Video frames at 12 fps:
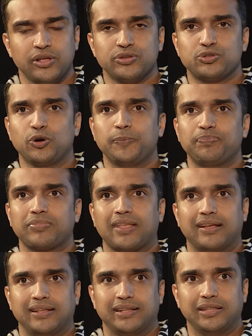So
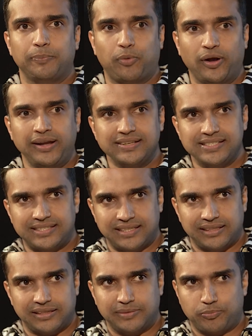the point is,
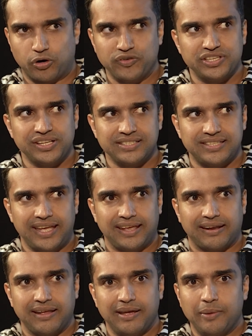the provision is
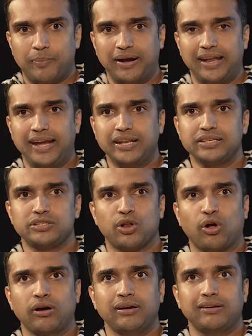there, but it is
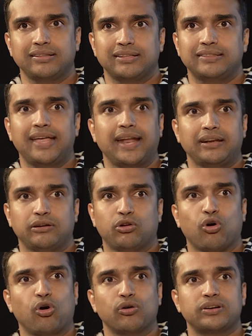not that
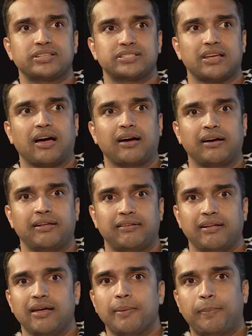courts
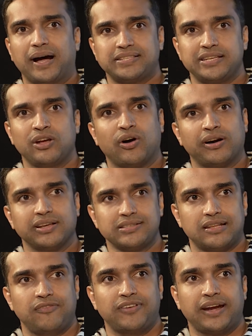are passing orders
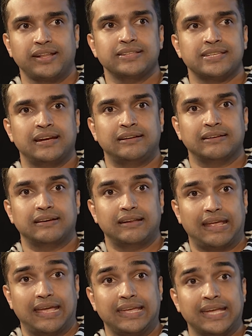left, right and
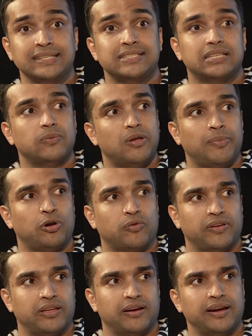center against the women
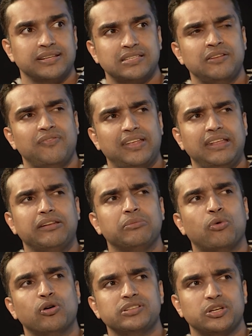over here. It is in very
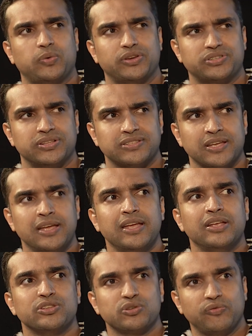remote situations.
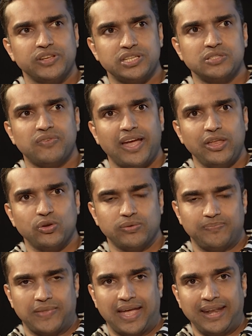So which is why
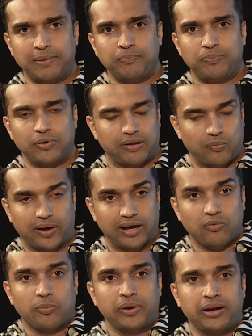
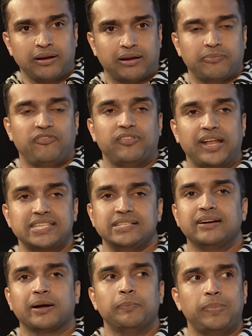a woman raising
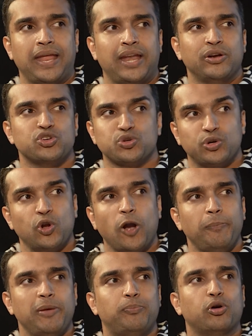a complaint should
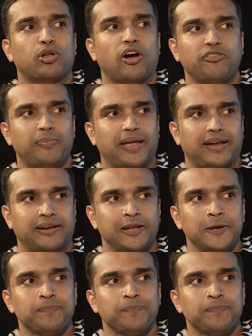not be put off by it.